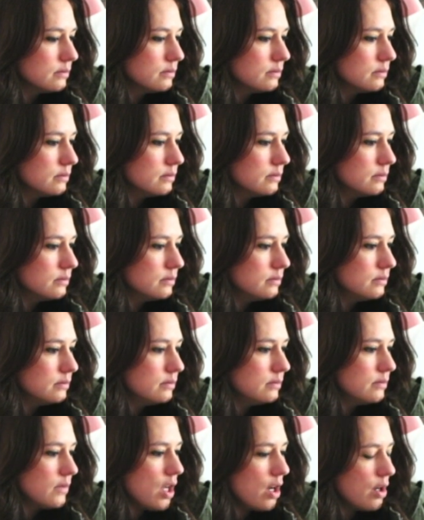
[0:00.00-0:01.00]

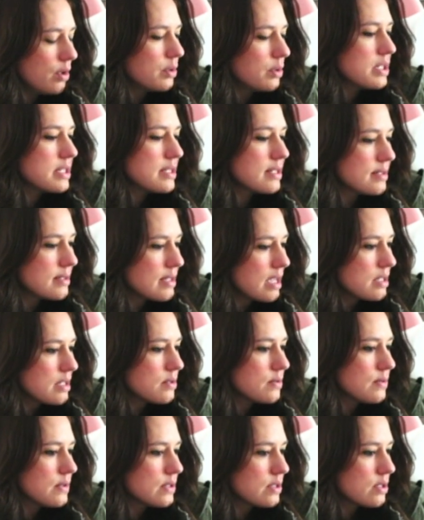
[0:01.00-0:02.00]
No, because
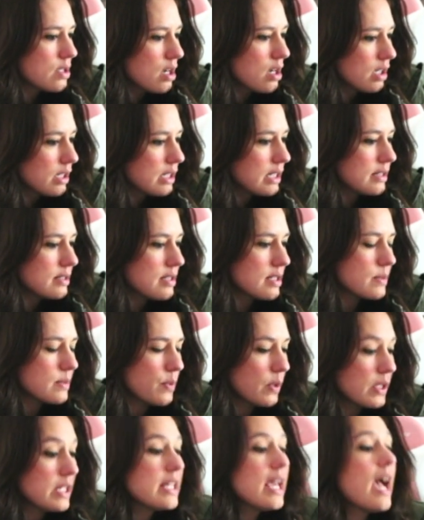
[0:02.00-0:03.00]
Azazel is gone at this
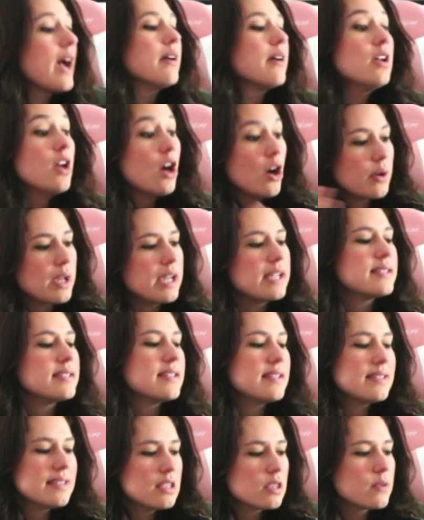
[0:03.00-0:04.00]
point. Yeah. Okay,
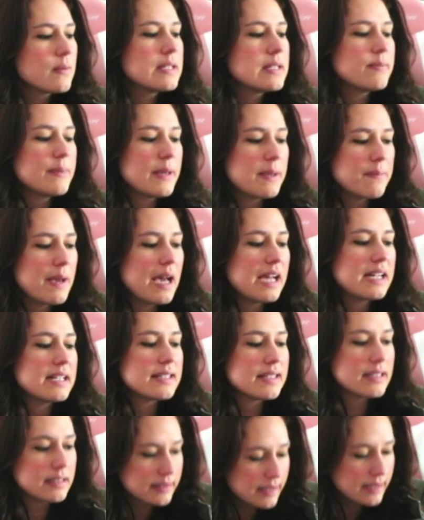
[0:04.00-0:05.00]
season three's Big Bad is
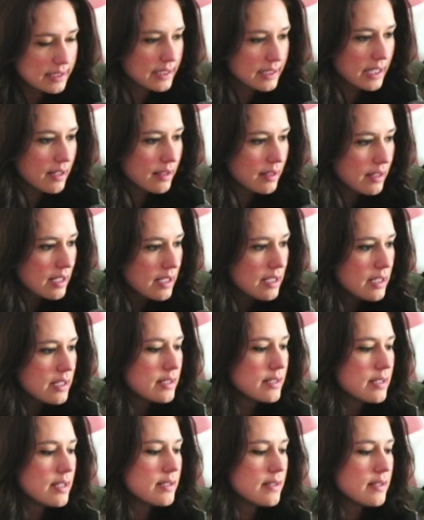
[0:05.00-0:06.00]
Lilith.
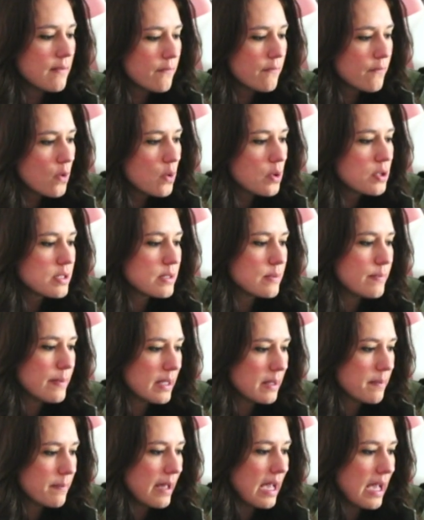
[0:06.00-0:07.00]
Season four's
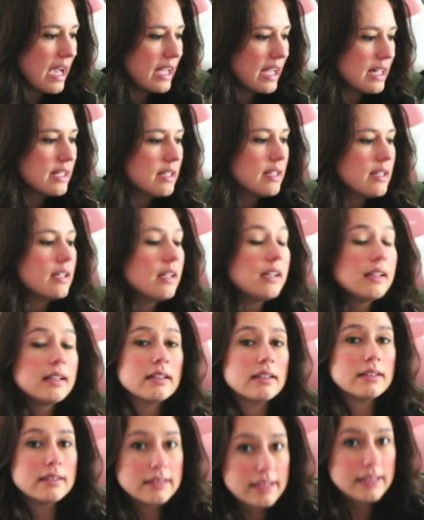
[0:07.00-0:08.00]
Big Bad,
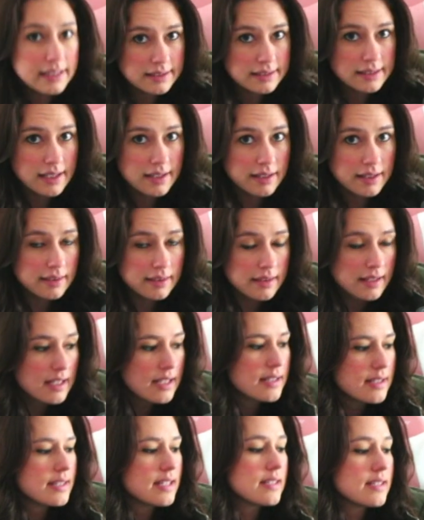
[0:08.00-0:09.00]
Lilith.
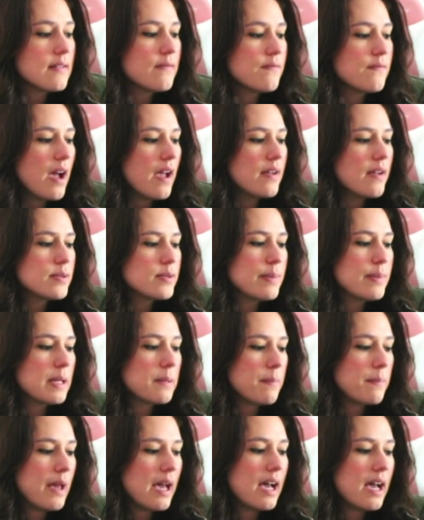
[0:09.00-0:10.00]
Season five's Big
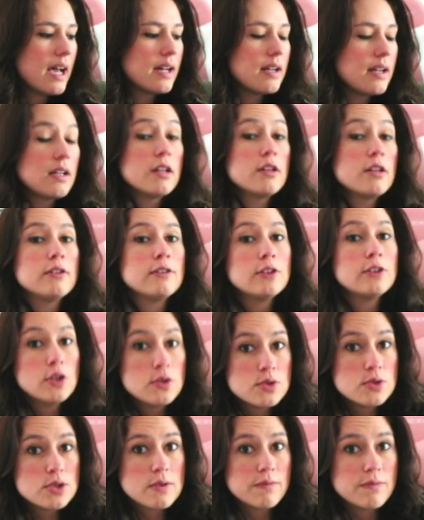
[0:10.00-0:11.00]
Bad,
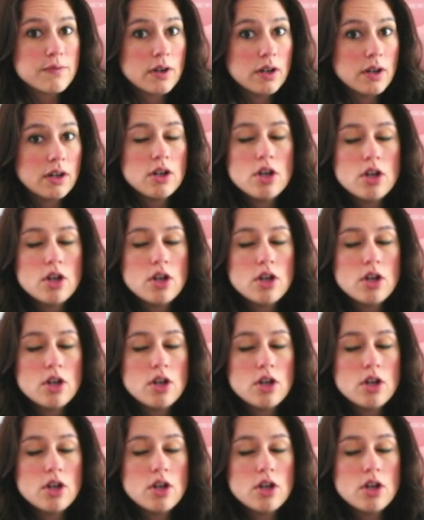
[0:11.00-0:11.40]
Lucifer.